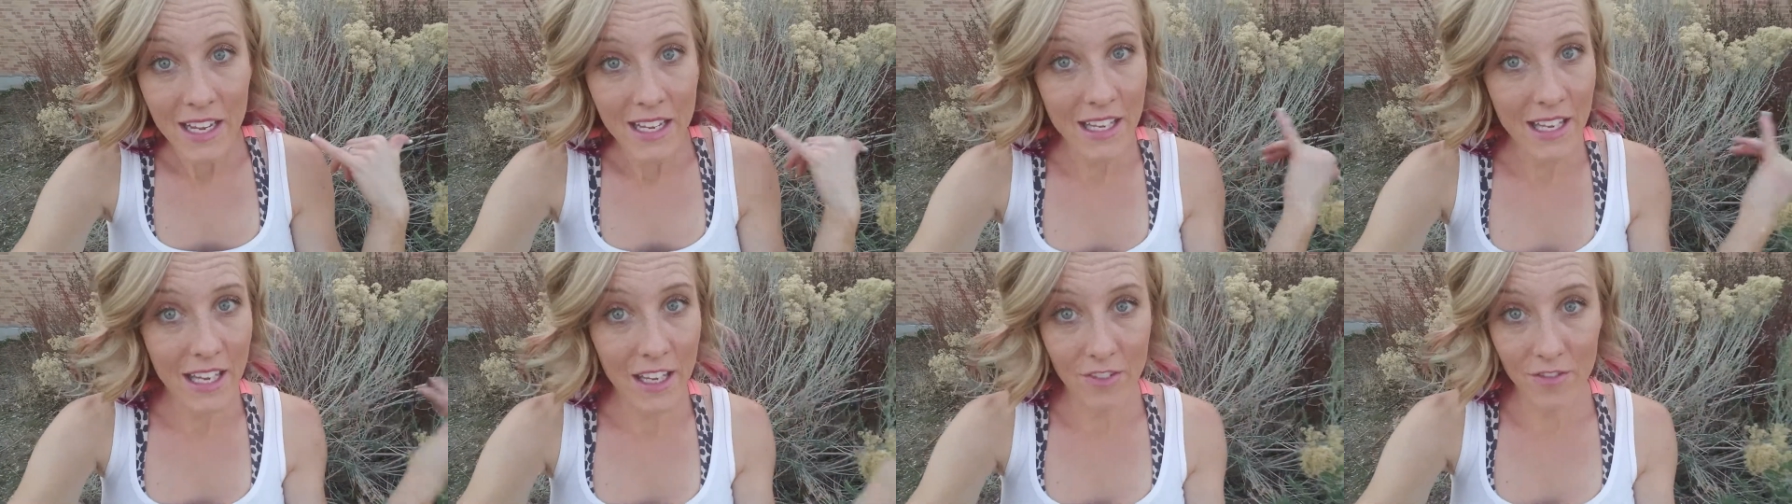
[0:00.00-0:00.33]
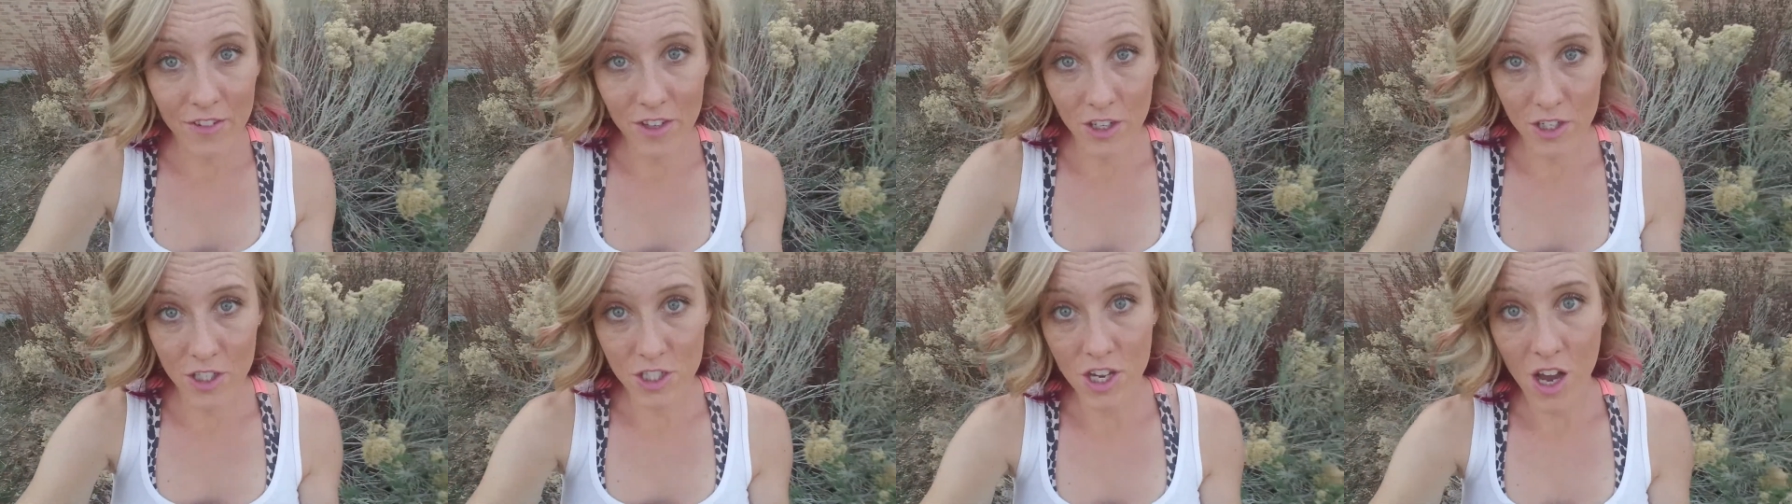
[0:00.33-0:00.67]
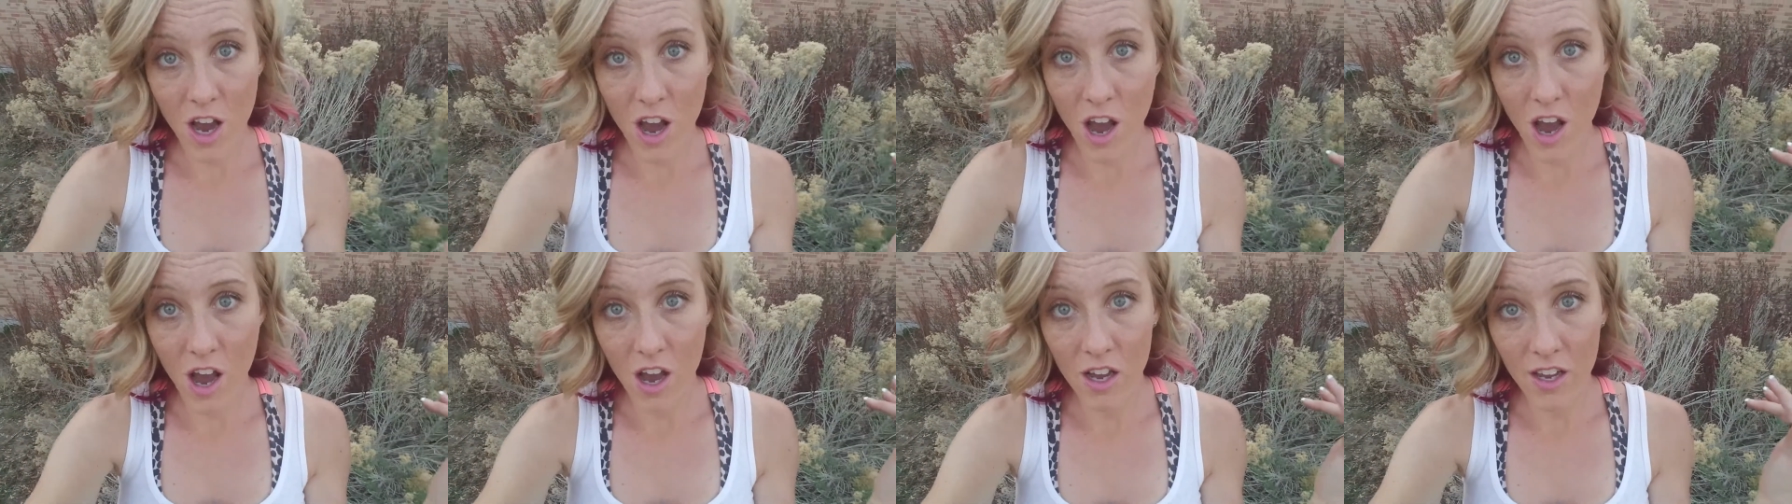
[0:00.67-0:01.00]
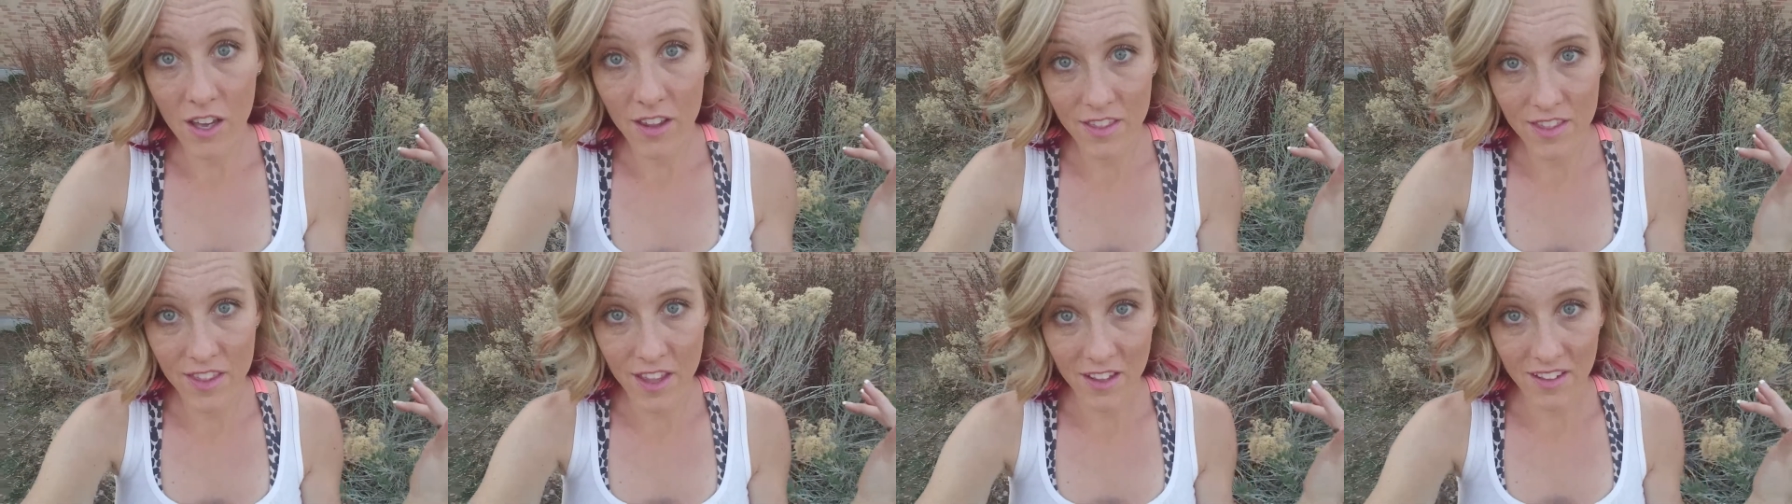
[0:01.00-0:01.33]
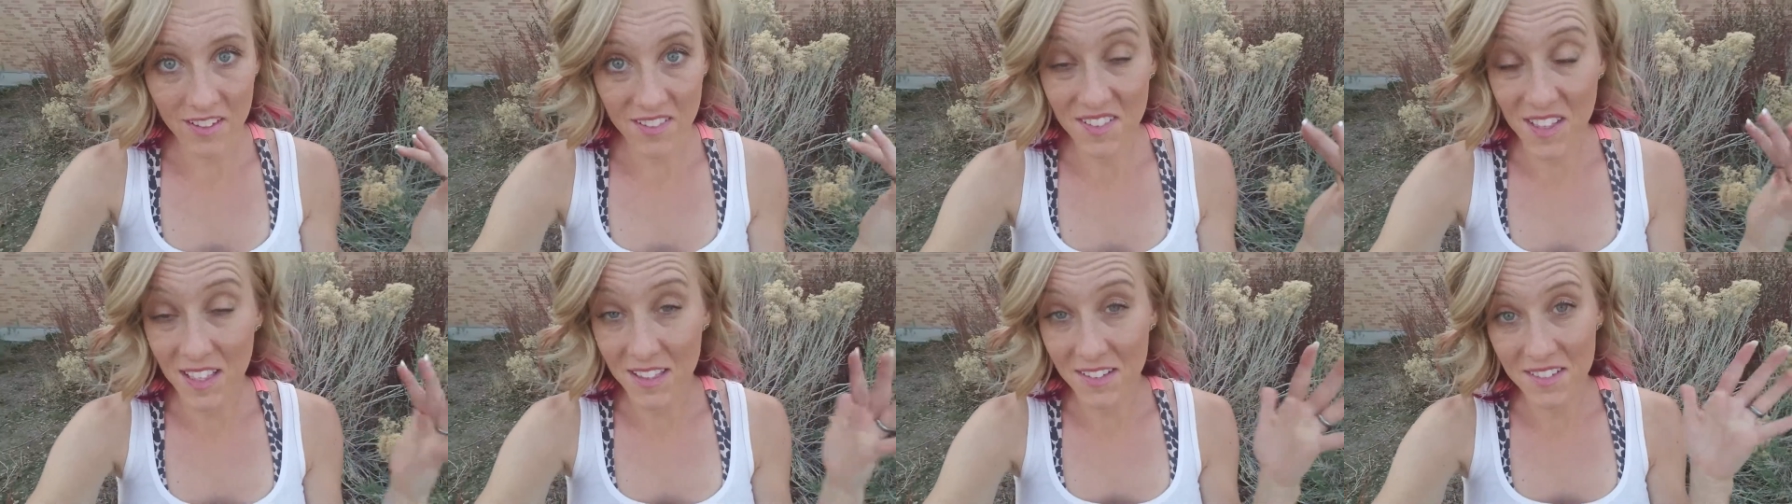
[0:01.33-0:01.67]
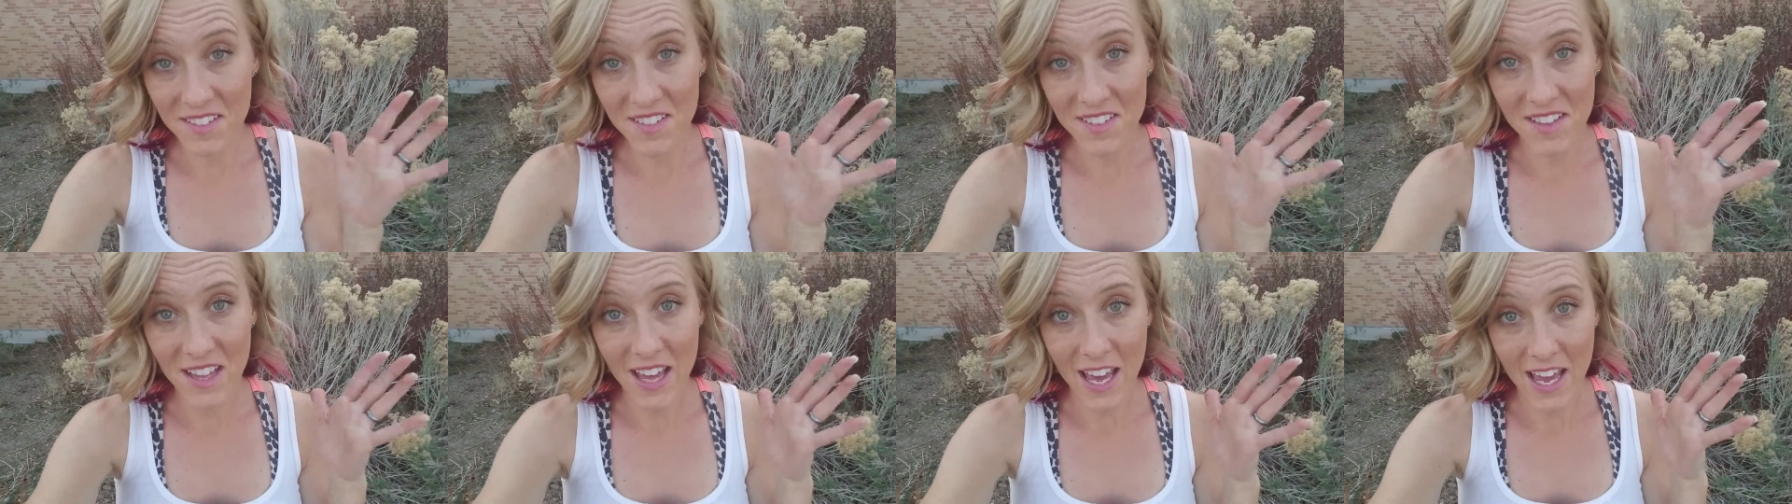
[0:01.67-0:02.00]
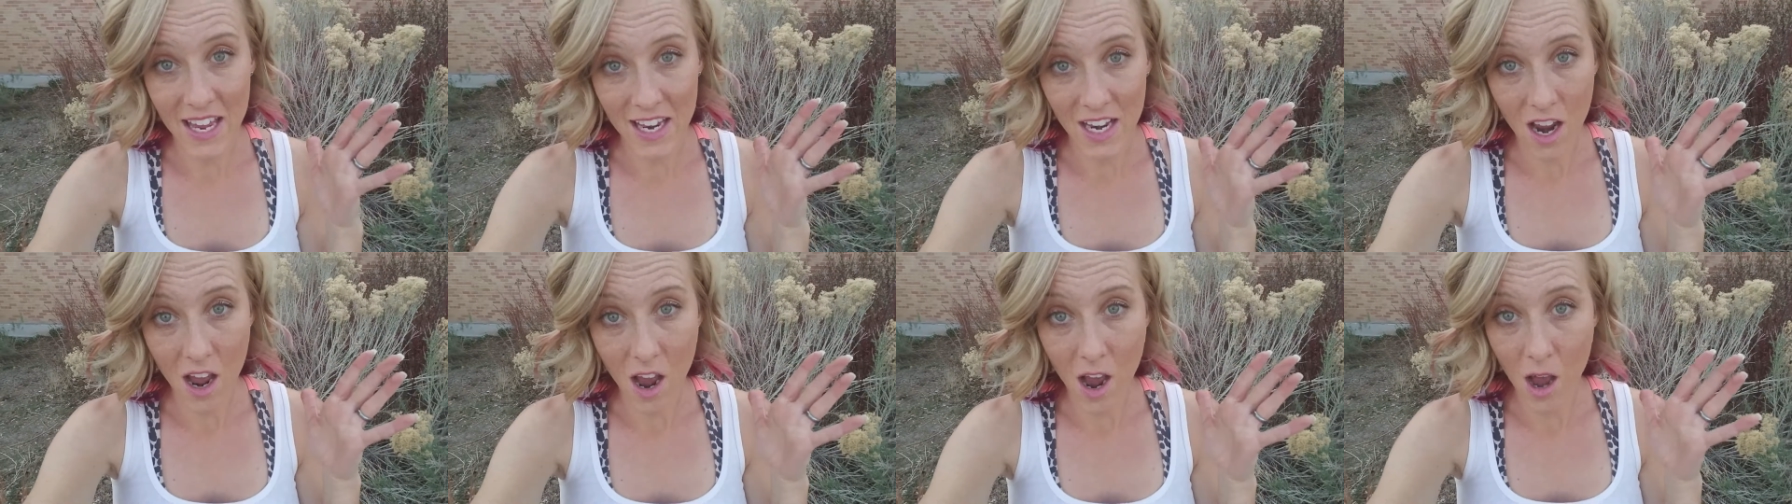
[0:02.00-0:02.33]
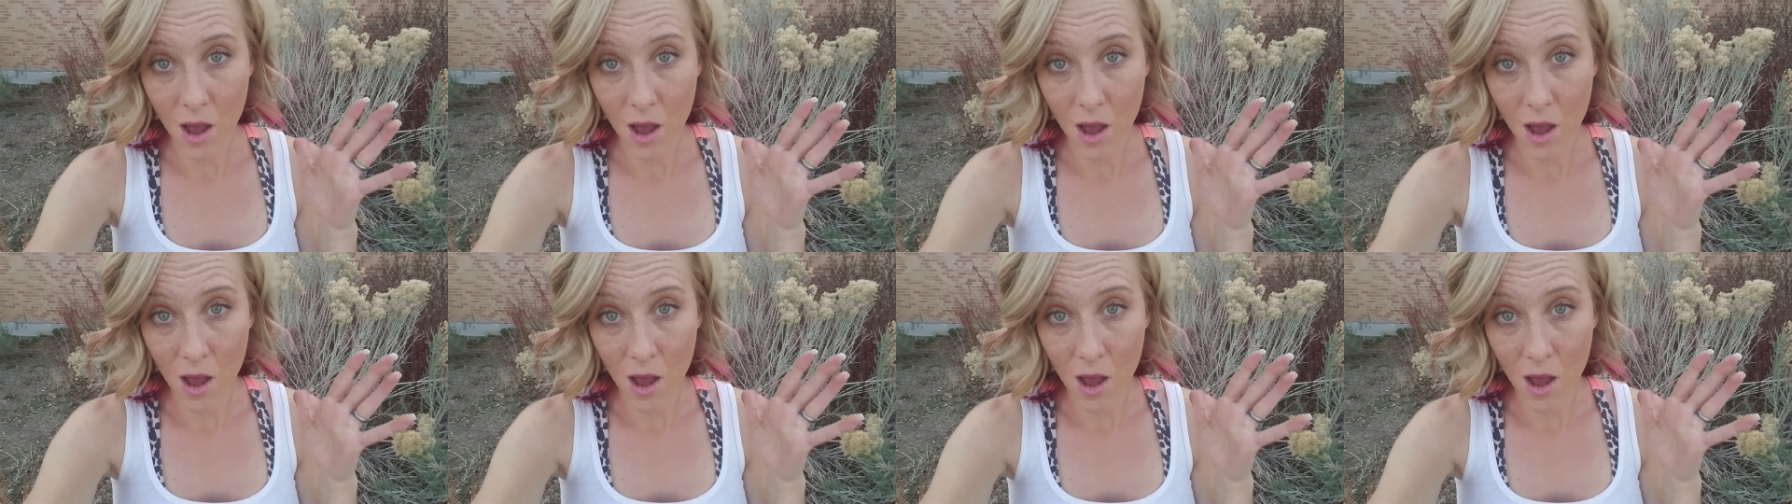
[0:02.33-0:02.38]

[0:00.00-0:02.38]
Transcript: give your dog the sense that